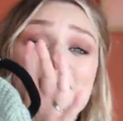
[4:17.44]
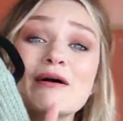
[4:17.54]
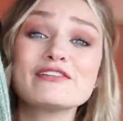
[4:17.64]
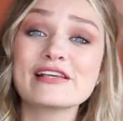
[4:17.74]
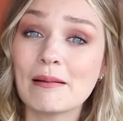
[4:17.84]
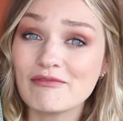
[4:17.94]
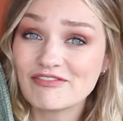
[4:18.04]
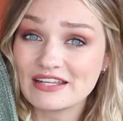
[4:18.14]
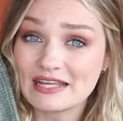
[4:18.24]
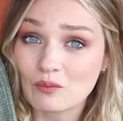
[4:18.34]
your most
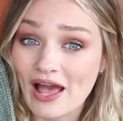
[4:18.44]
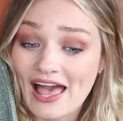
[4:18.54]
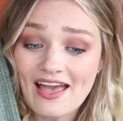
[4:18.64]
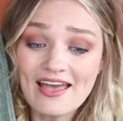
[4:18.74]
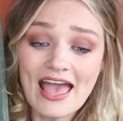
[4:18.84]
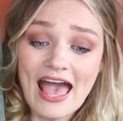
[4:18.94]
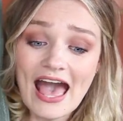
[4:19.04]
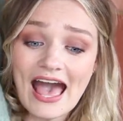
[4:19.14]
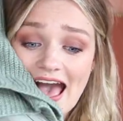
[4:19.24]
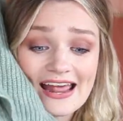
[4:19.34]
comfy knitwear,
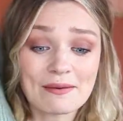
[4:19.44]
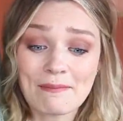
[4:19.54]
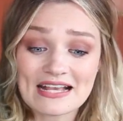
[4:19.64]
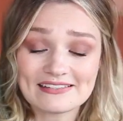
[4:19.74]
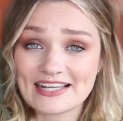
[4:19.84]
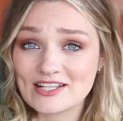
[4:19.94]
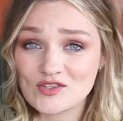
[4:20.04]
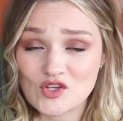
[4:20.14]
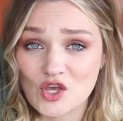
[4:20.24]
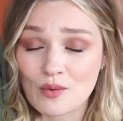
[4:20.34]
and it makes it
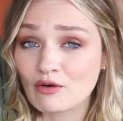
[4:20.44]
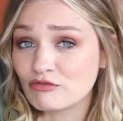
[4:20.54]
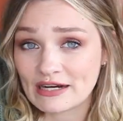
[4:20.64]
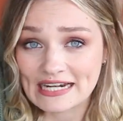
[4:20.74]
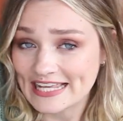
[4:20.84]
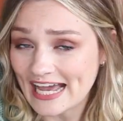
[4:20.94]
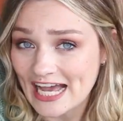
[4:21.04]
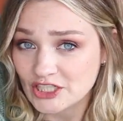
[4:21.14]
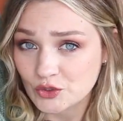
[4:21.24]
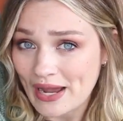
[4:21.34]
into a really casual